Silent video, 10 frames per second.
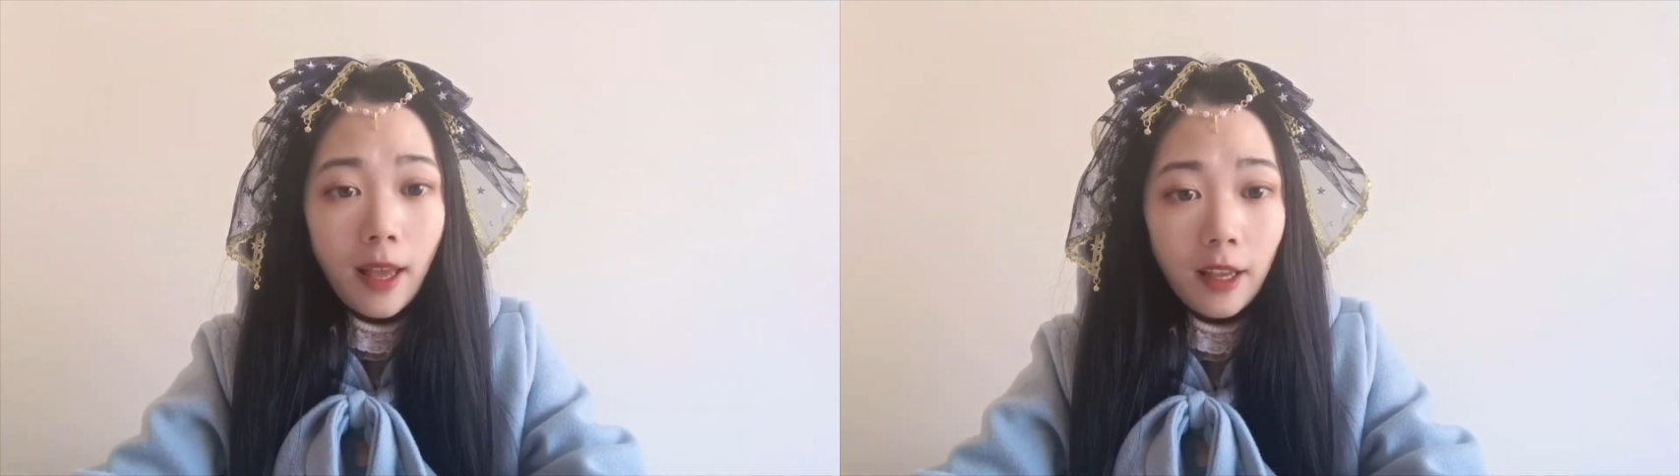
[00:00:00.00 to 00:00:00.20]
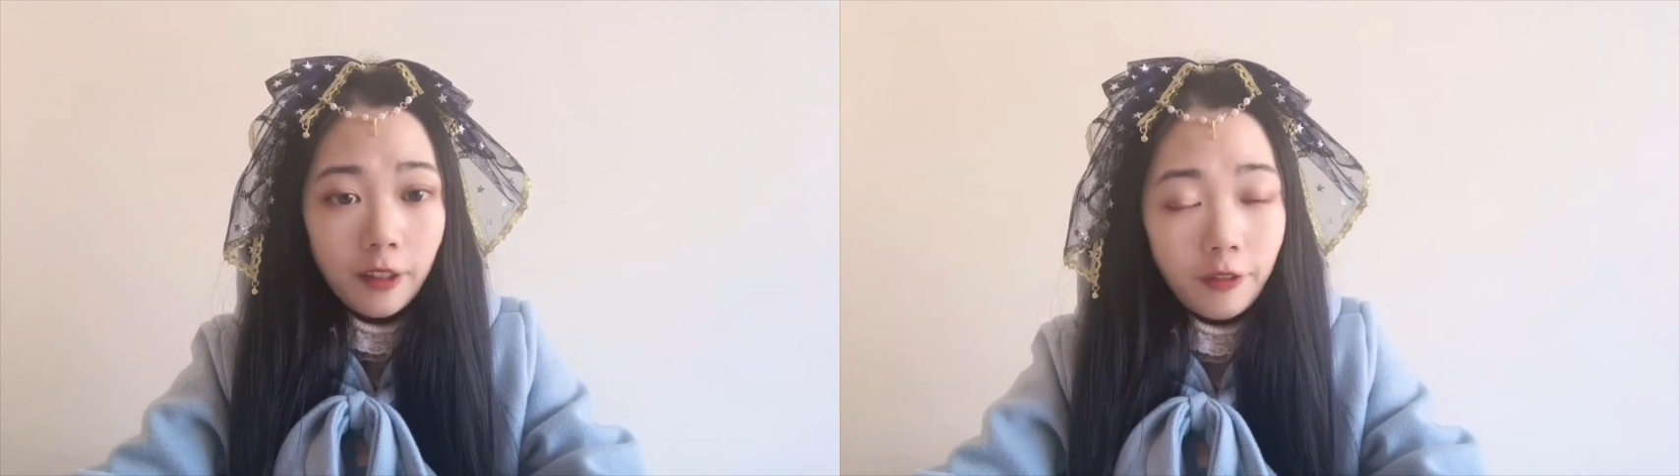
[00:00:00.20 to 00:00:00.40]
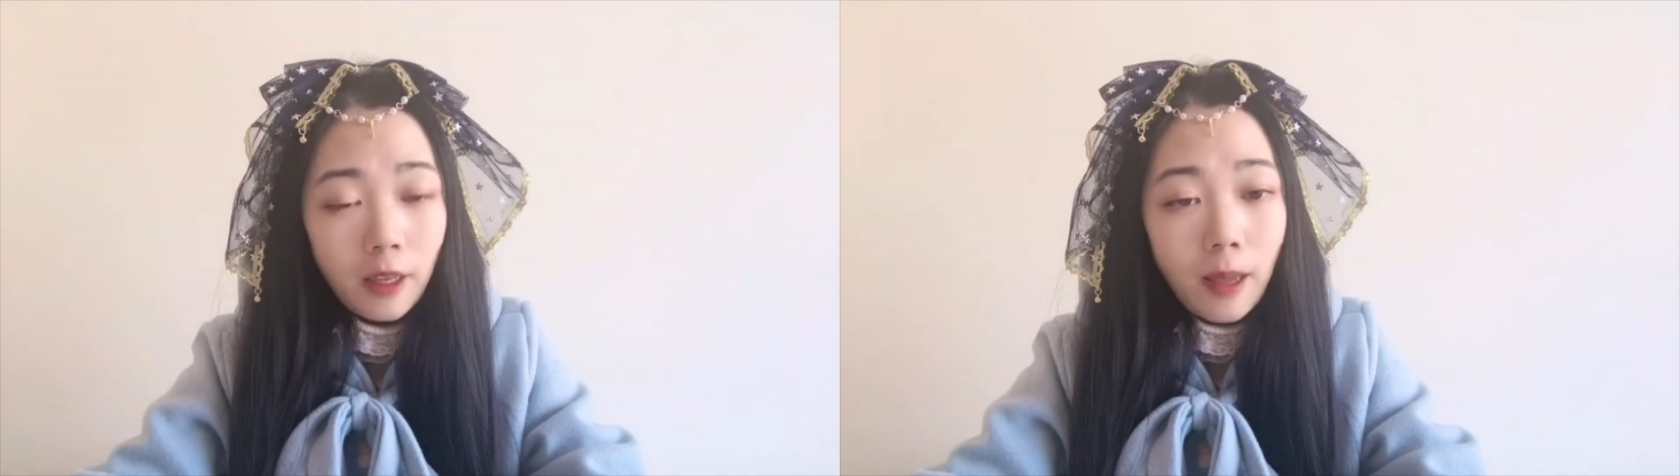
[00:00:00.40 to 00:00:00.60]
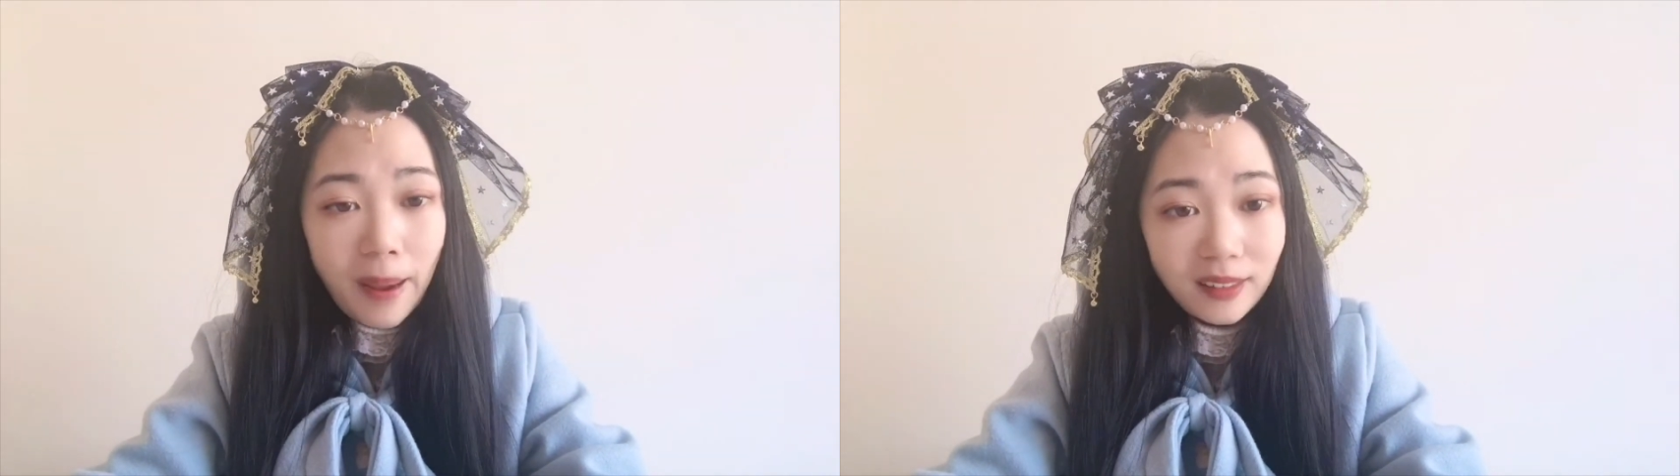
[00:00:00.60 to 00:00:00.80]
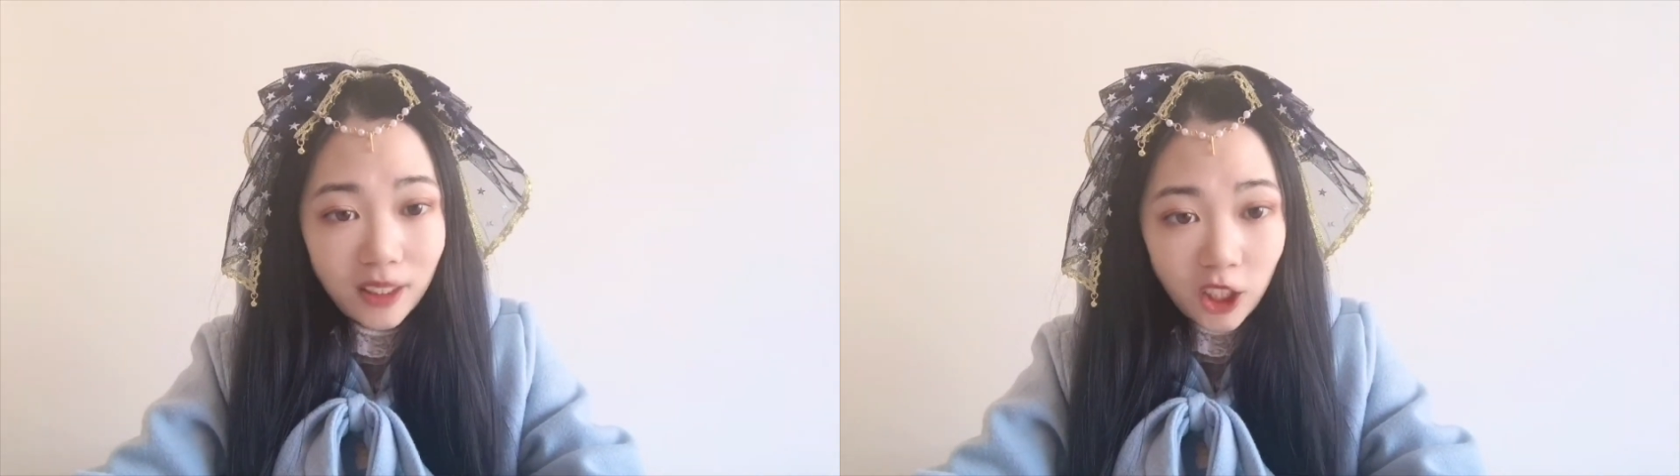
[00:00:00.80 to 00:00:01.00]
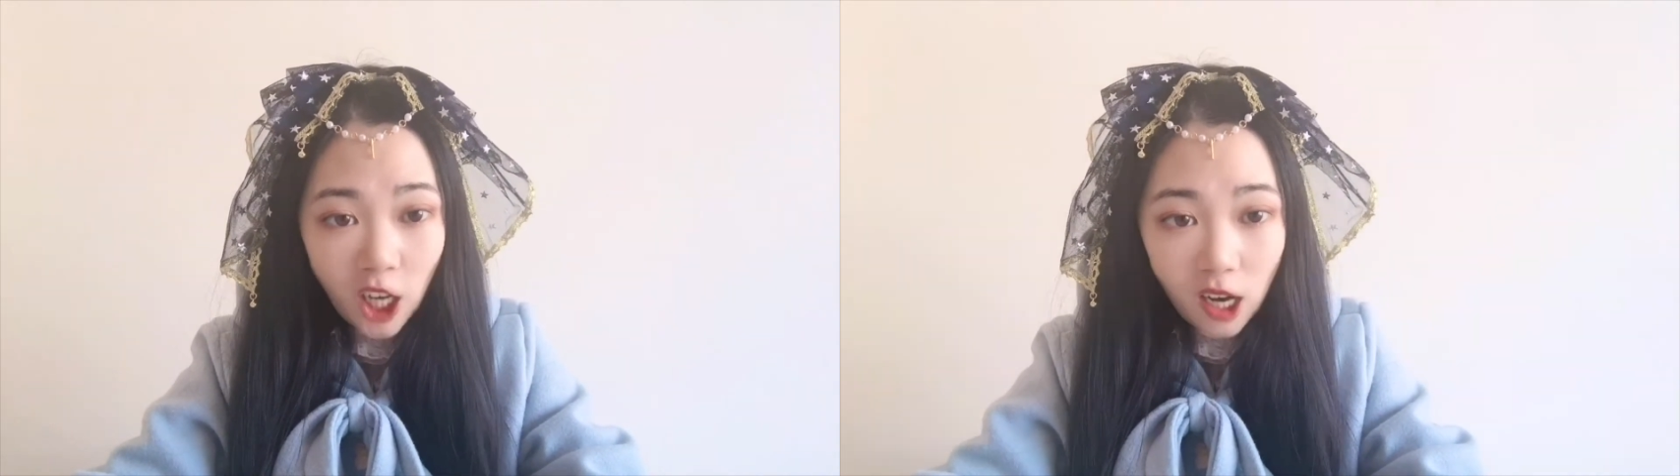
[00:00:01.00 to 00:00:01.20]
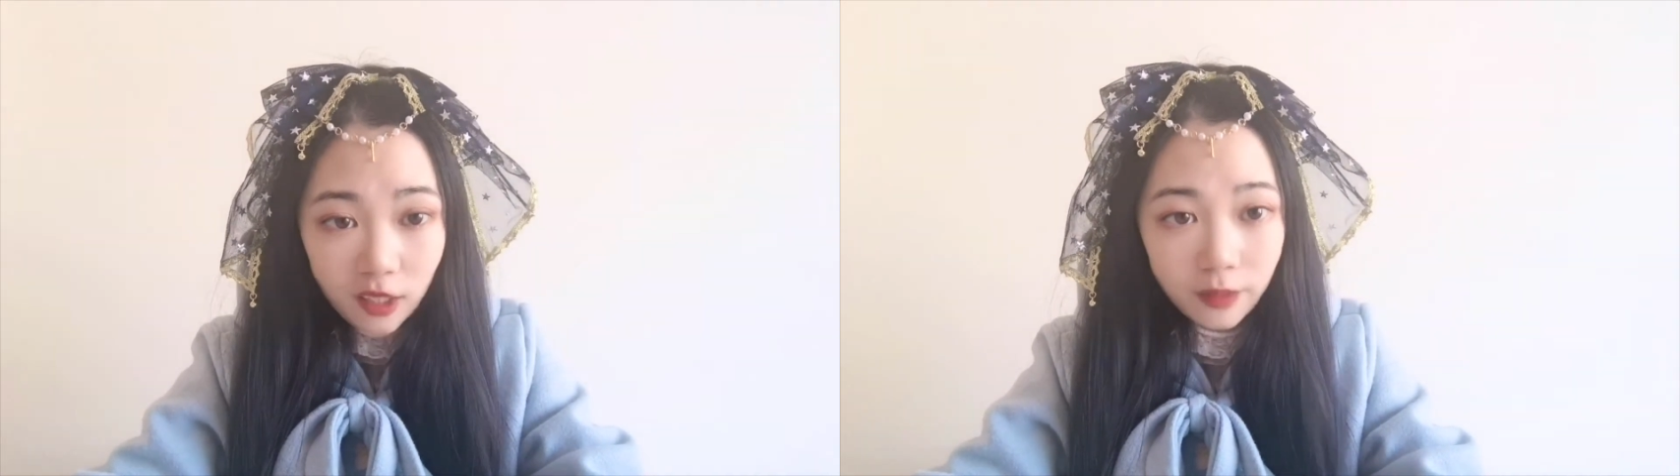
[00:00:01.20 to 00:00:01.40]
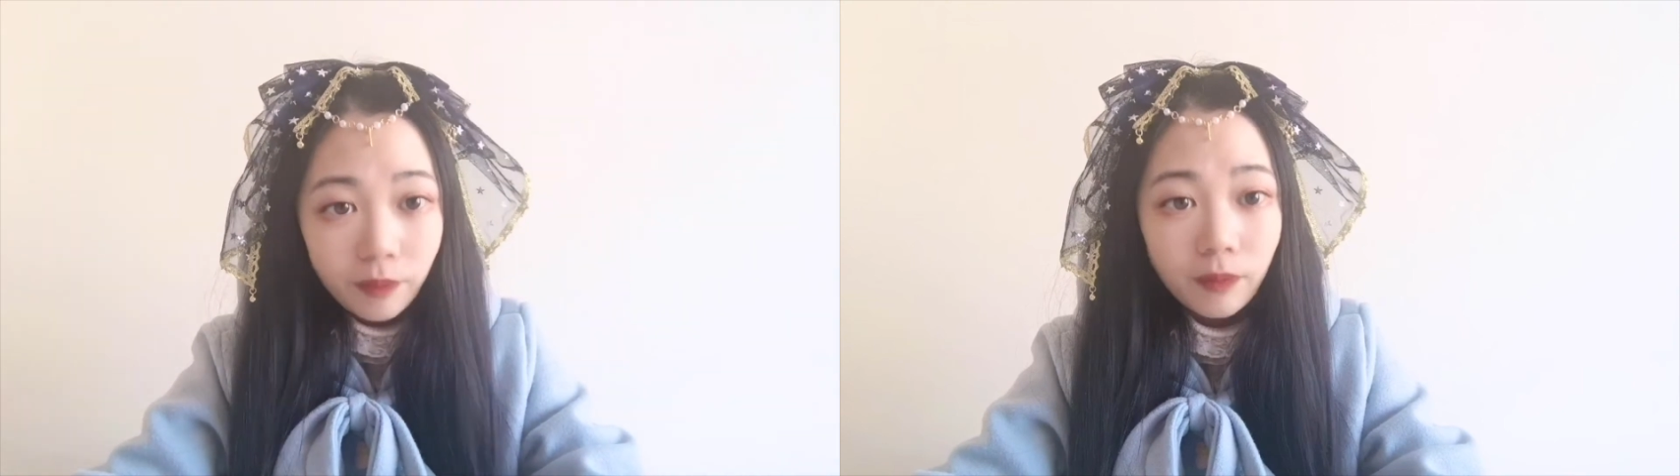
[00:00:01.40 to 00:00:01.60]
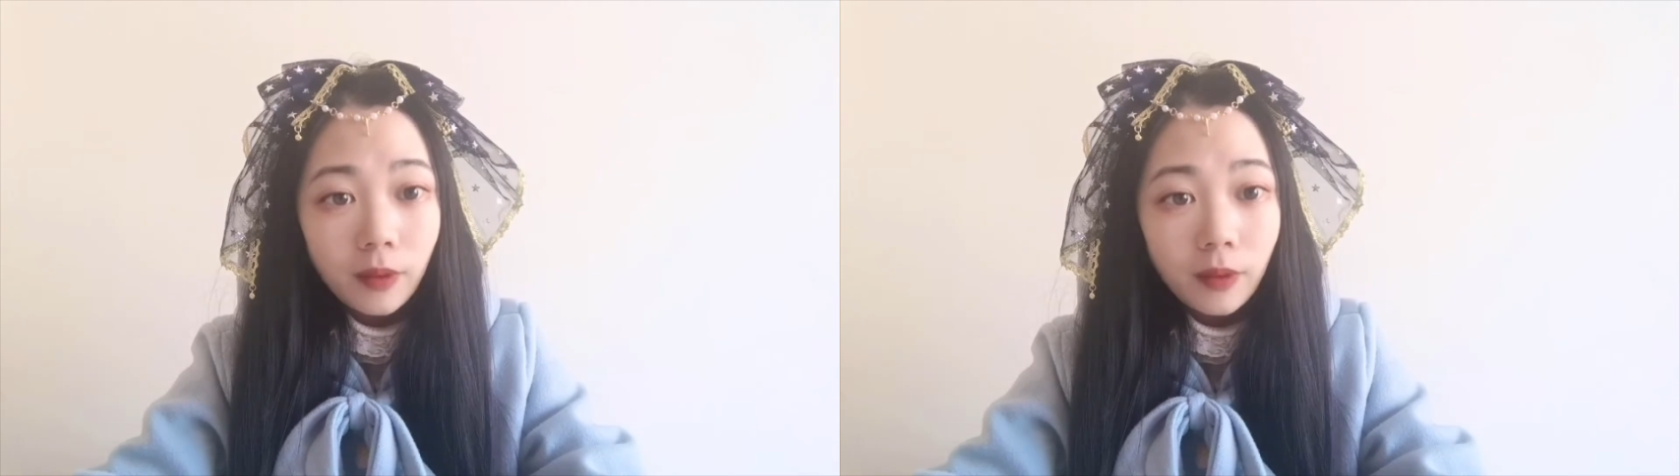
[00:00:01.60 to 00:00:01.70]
of Bazi chart.